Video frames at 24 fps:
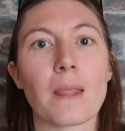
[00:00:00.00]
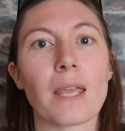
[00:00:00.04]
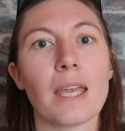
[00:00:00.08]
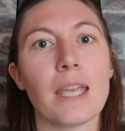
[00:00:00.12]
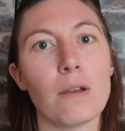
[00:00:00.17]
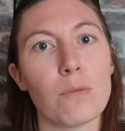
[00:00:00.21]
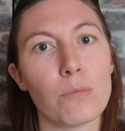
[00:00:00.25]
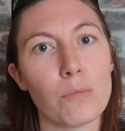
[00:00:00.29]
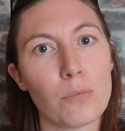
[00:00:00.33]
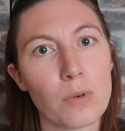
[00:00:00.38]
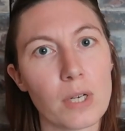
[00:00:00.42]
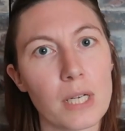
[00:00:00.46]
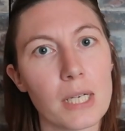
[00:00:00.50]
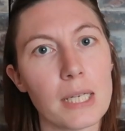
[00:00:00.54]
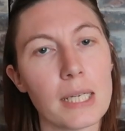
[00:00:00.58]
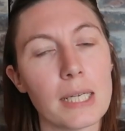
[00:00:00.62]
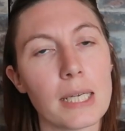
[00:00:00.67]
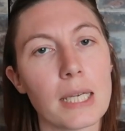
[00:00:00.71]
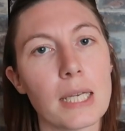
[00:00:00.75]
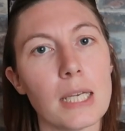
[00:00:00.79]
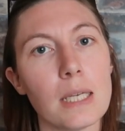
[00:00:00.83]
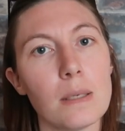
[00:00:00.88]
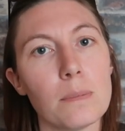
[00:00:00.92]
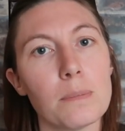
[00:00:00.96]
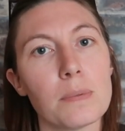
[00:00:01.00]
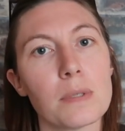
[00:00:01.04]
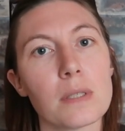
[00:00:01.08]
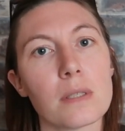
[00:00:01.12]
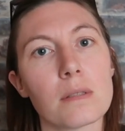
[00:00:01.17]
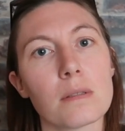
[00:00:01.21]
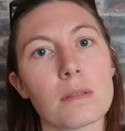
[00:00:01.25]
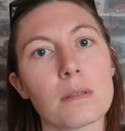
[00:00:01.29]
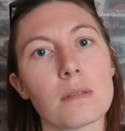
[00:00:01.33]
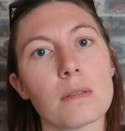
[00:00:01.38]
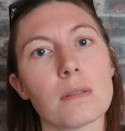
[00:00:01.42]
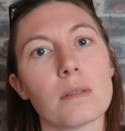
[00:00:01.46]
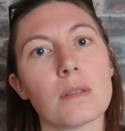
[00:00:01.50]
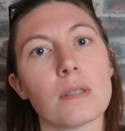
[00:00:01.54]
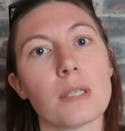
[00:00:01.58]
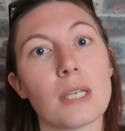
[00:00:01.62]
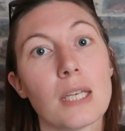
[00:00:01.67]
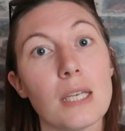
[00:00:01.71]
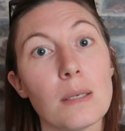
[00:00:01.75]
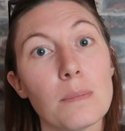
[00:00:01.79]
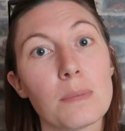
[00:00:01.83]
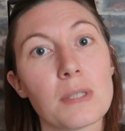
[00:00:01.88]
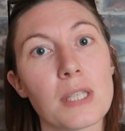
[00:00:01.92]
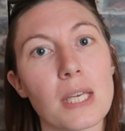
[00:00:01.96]
it really keeps
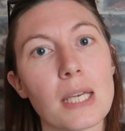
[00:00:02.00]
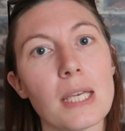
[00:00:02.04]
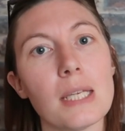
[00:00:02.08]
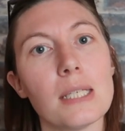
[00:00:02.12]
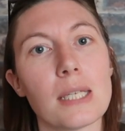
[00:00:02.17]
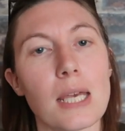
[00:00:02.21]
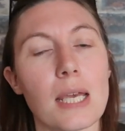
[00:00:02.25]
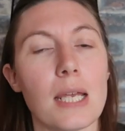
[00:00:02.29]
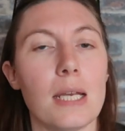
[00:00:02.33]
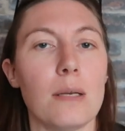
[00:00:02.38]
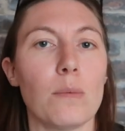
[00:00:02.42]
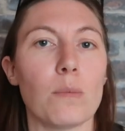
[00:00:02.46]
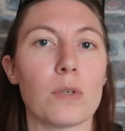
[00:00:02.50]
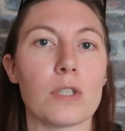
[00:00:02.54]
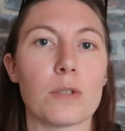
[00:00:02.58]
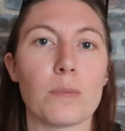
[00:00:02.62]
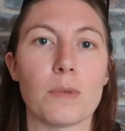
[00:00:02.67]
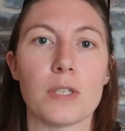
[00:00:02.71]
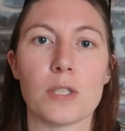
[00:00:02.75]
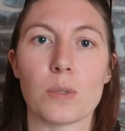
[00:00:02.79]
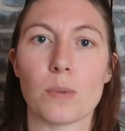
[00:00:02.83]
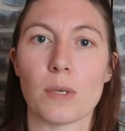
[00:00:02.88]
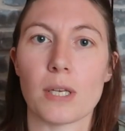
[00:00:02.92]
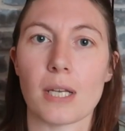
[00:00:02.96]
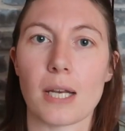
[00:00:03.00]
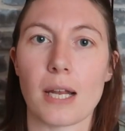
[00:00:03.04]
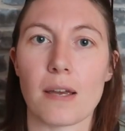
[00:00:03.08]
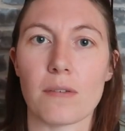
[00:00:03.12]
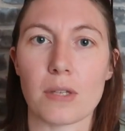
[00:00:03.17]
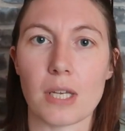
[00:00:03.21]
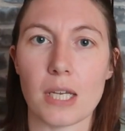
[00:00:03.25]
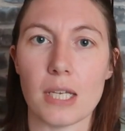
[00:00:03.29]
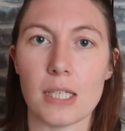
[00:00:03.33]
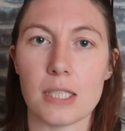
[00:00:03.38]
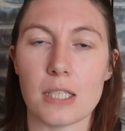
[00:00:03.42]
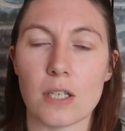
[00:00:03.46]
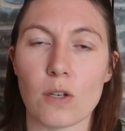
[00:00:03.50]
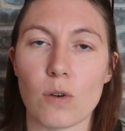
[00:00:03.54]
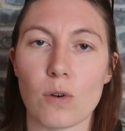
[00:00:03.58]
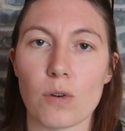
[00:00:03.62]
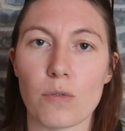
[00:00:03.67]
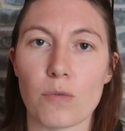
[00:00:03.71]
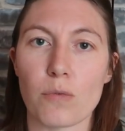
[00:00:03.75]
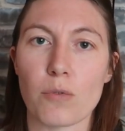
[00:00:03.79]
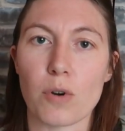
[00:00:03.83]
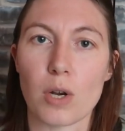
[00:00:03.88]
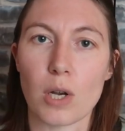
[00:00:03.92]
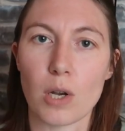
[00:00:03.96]
the heat in, which means we can have the heating
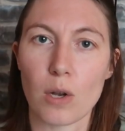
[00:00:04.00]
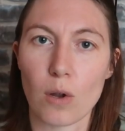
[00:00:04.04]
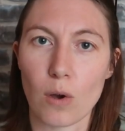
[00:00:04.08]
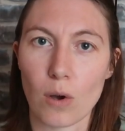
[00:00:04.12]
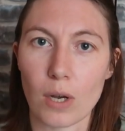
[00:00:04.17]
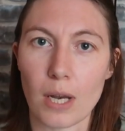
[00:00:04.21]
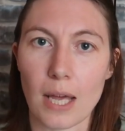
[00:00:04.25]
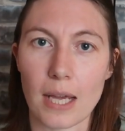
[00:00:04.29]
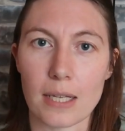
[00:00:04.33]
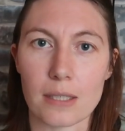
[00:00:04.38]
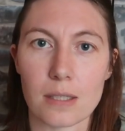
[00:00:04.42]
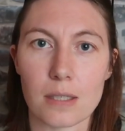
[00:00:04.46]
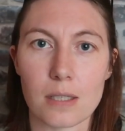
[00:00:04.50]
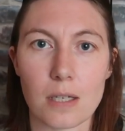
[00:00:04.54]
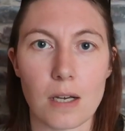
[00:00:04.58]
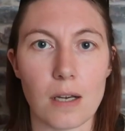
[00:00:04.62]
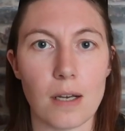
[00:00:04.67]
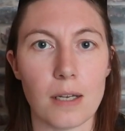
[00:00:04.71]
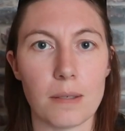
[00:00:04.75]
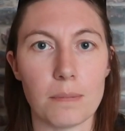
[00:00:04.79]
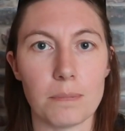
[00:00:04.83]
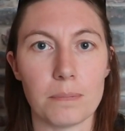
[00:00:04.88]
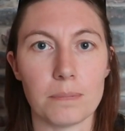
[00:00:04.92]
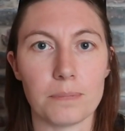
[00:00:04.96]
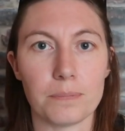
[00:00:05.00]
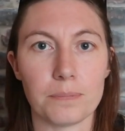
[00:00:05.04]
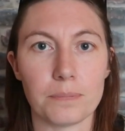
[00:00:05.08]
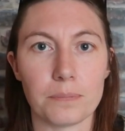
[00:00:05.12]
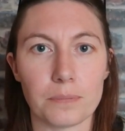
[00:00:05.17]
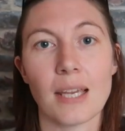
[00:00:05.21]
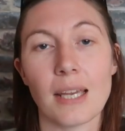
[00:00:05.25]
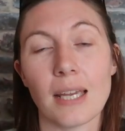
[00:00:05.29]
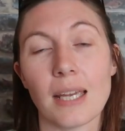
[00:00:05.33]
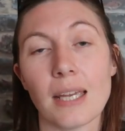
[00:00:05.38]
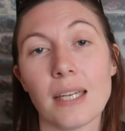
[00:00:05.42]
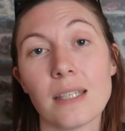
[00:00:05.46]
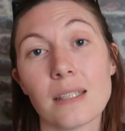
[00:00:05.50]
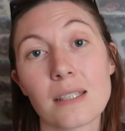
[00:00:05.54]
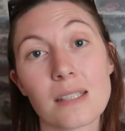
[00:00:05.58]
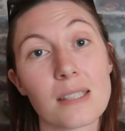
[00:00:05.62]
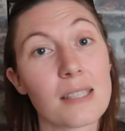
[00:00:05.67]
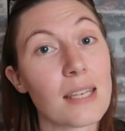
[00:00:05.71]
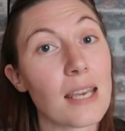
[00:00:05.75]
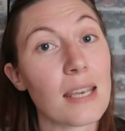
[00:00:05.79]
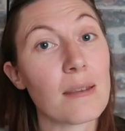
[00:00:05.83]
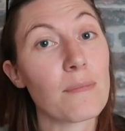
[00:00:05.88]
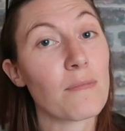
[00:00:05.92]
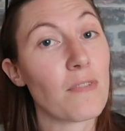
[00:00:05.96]
on for a lot less time. In the
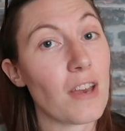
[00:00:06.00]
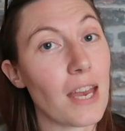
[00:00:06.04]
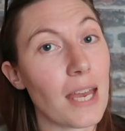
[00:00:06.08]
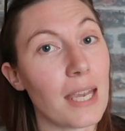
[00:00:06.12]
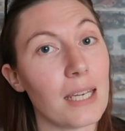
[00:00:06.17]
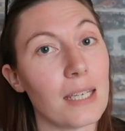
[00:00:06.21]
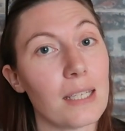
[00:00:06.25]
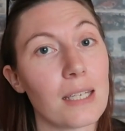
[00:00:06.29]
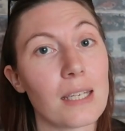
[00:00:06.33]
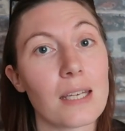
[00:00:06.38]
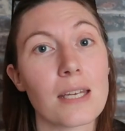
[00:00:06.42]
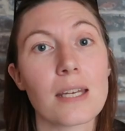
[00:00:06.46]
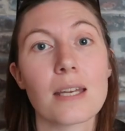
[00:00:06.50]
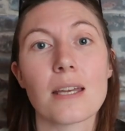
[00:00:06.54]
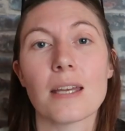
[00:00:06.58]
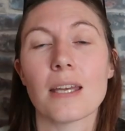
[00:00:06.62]
same vein,